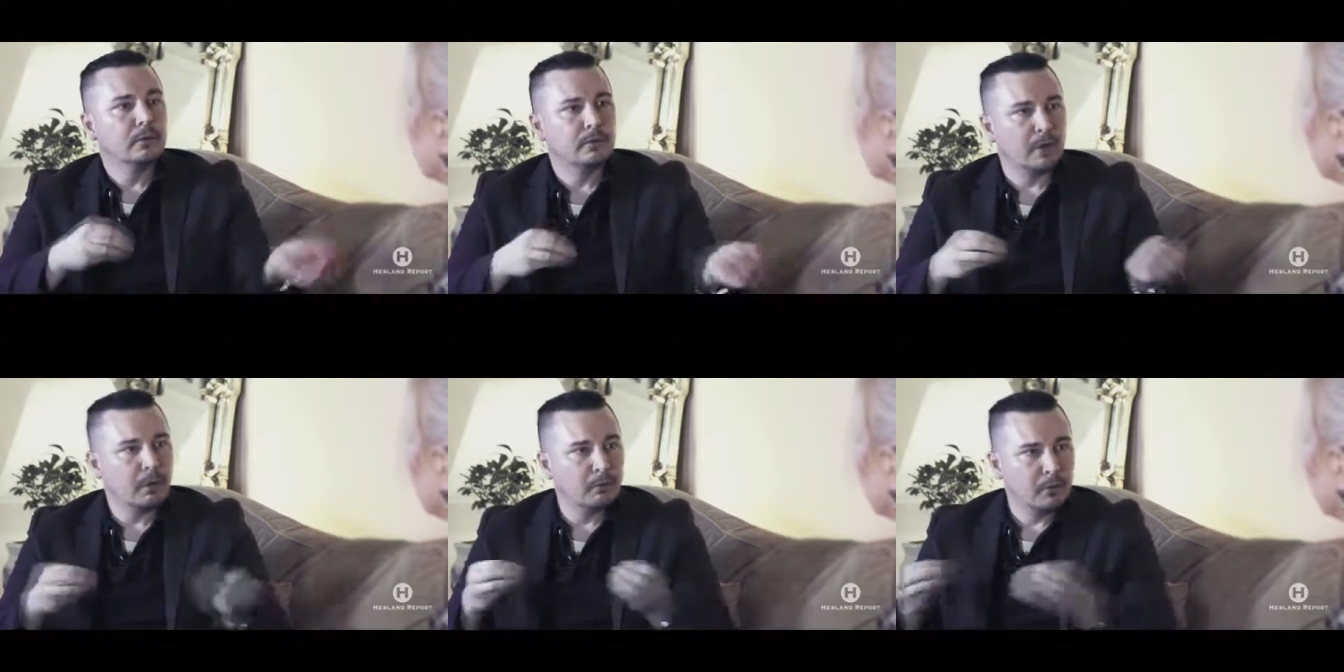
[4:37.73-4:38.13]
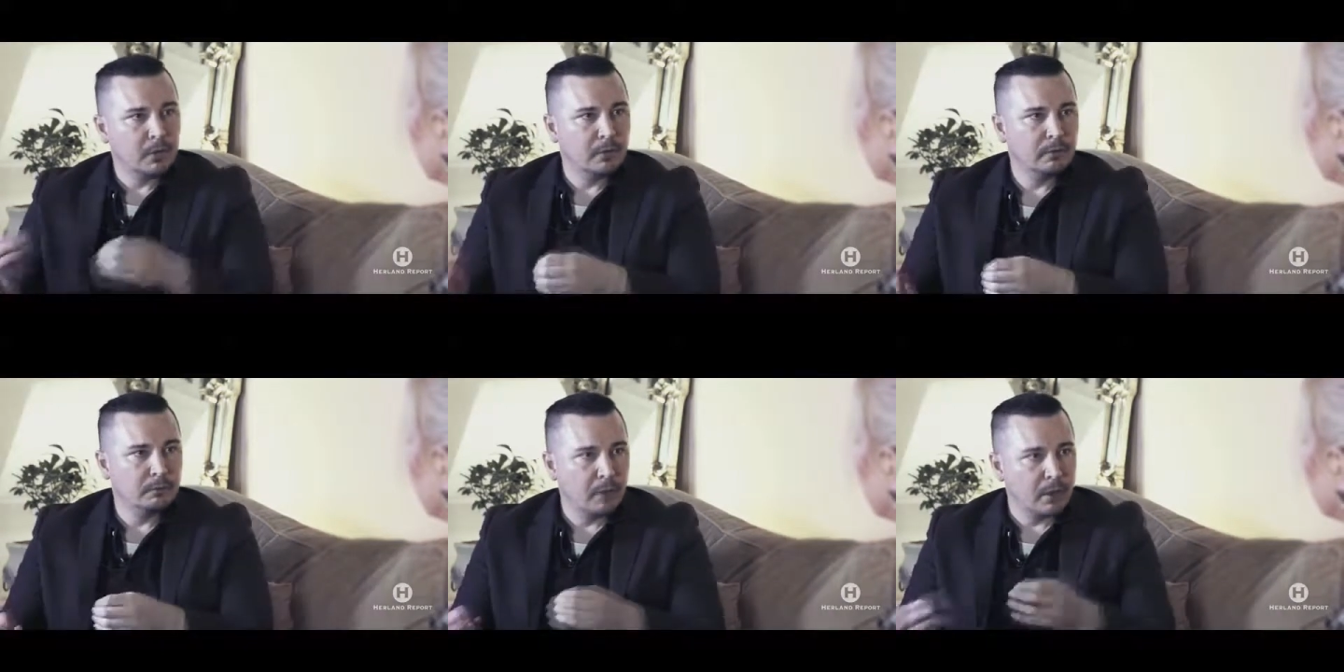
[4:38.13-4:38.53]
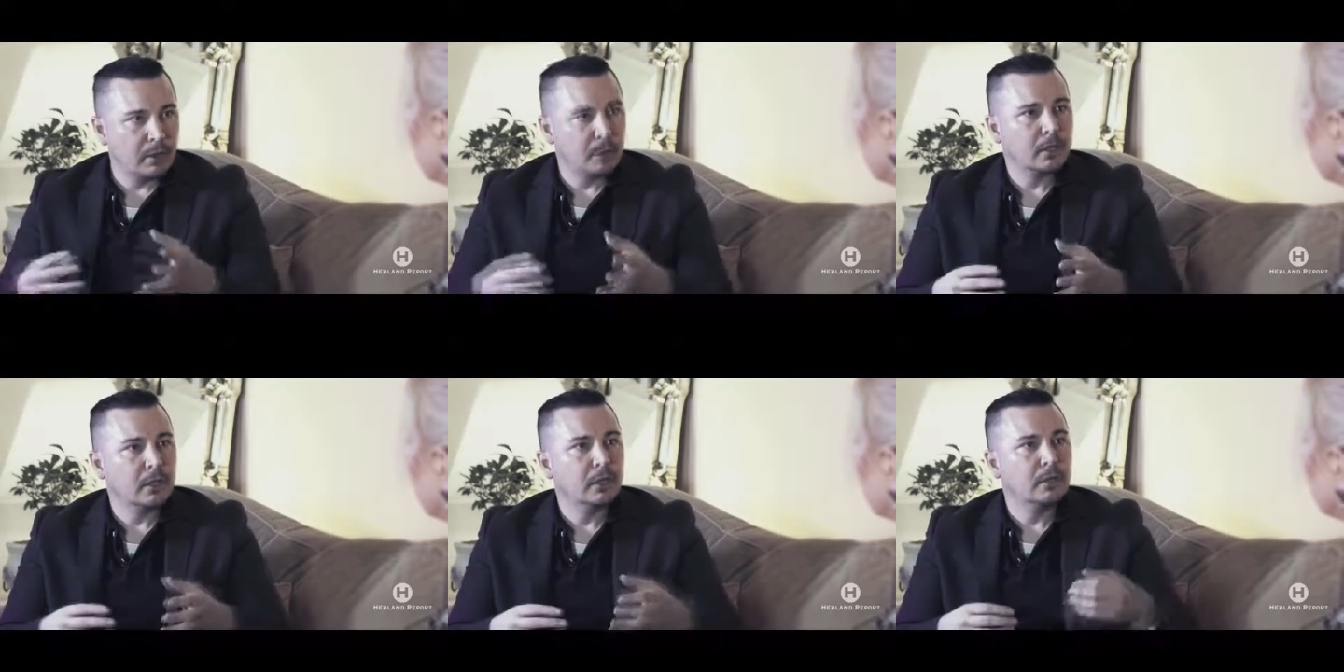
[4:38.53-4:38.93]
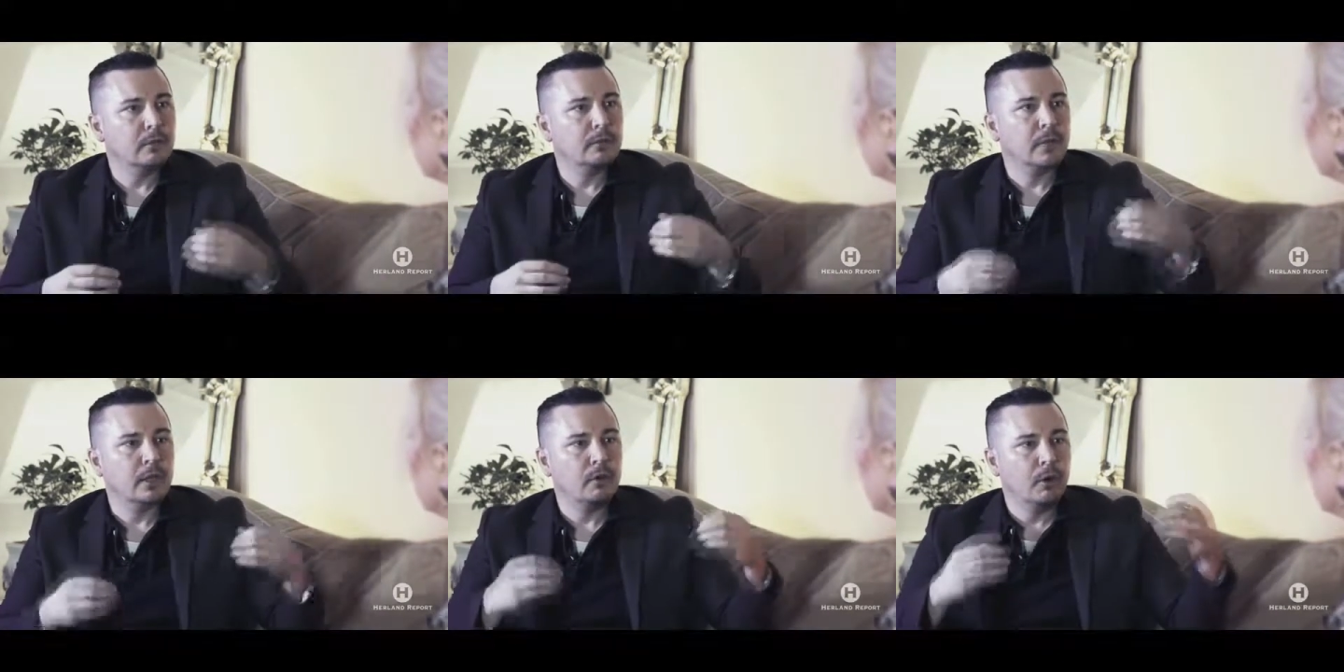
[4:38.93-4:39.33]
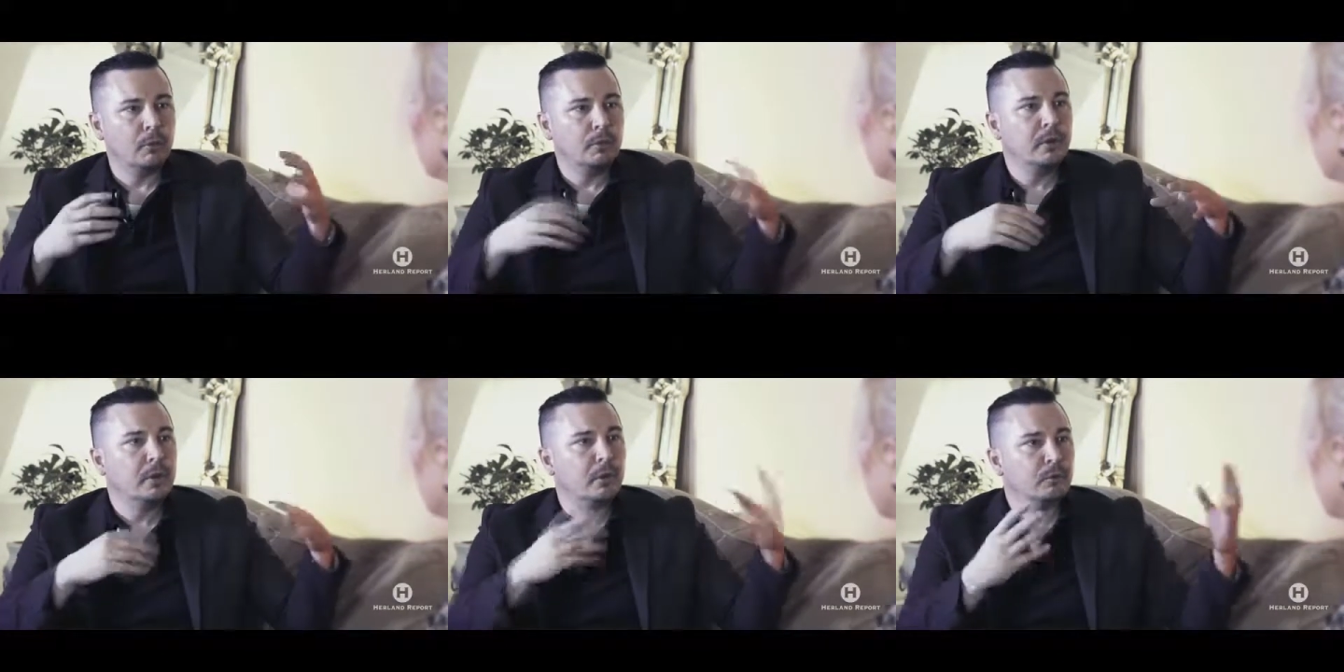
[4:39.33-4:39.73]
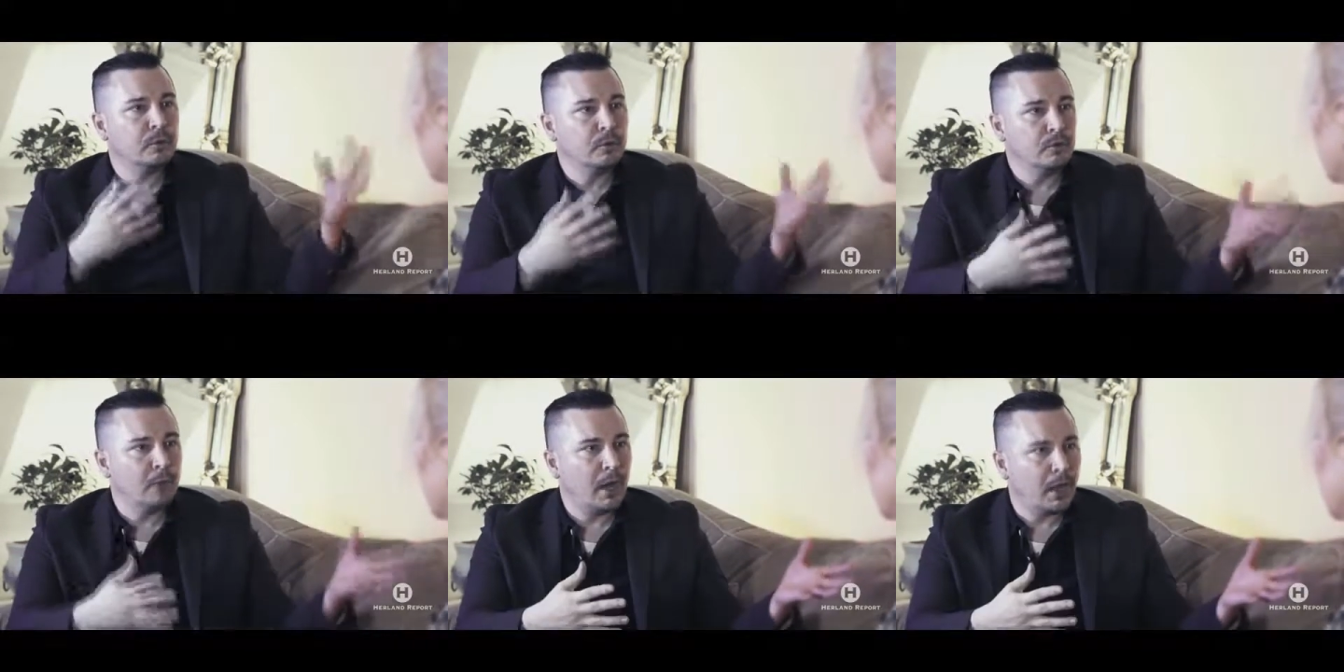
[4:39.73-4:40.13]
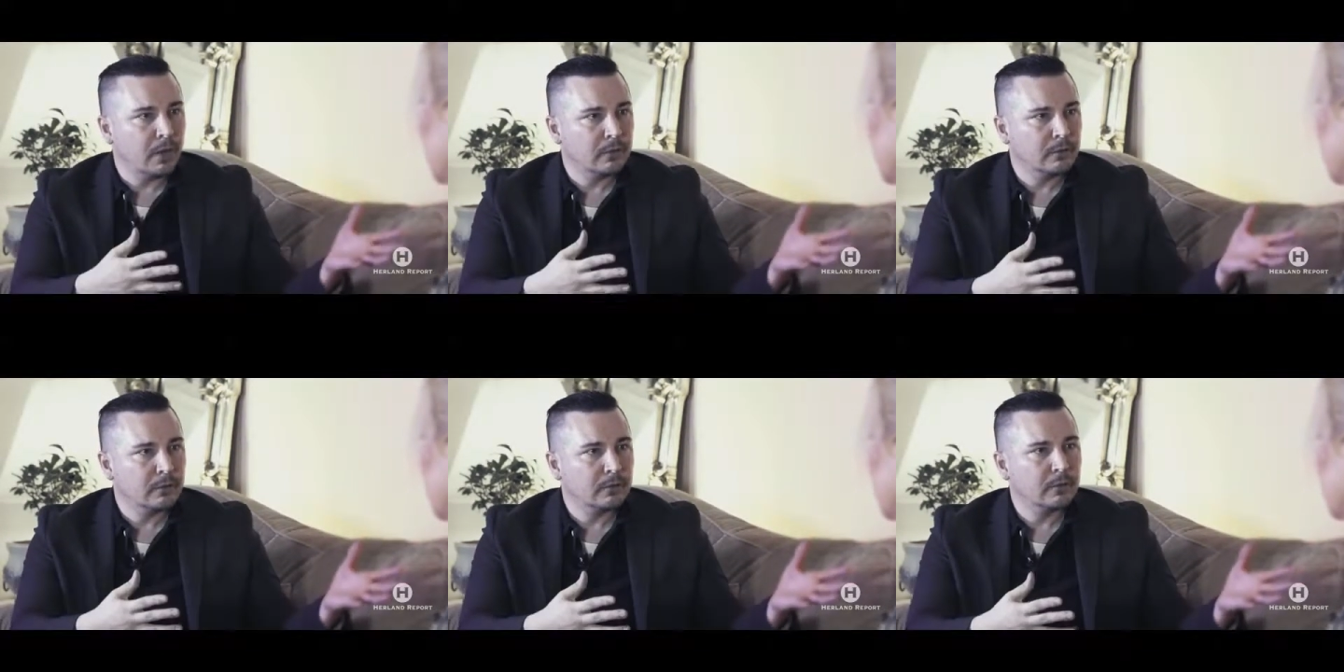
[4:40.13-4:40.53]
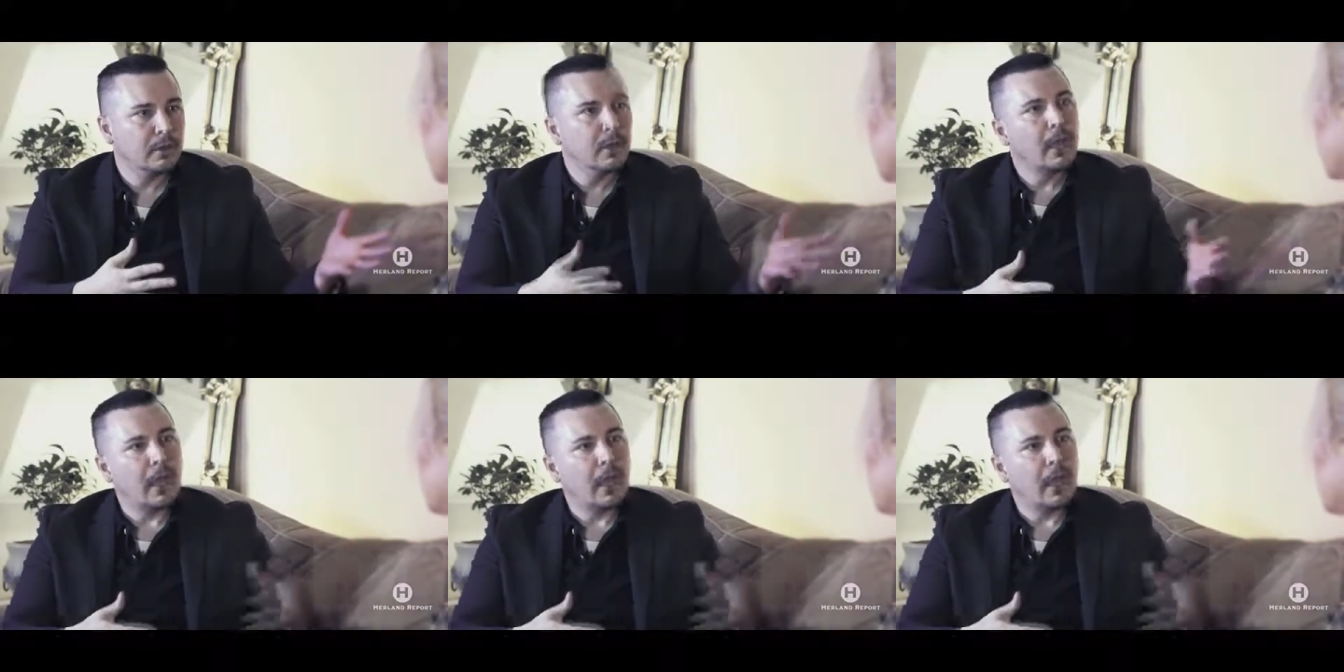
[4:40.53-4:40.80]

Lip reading: from Gulf monarchies and opened up new mosques,